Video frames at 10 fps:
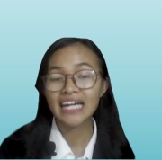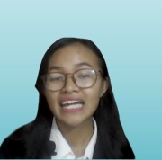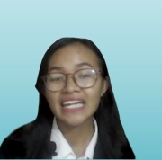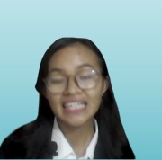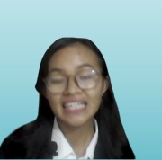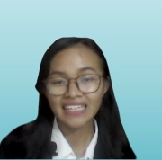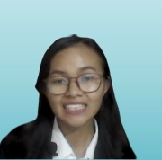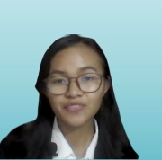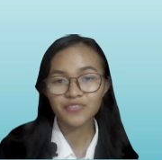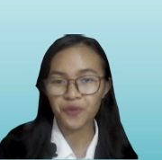
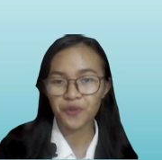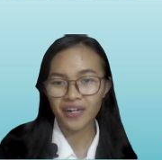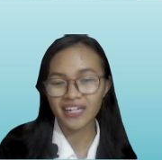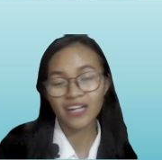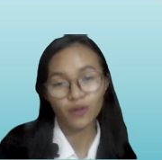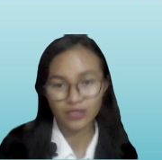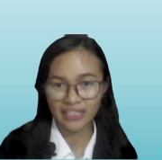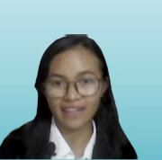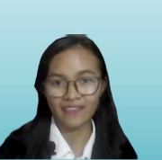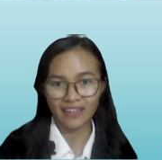English for
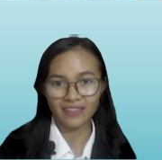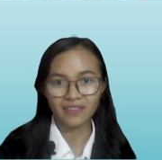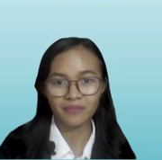negotiating.